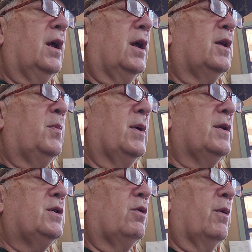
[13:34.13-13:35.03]
It's
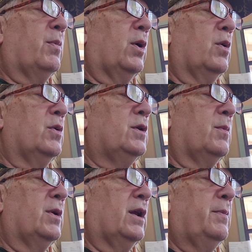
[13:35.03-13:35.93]
been so abused
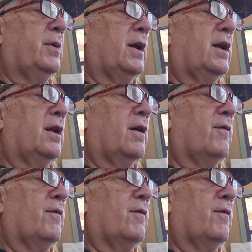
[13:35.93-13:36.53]
and manipulated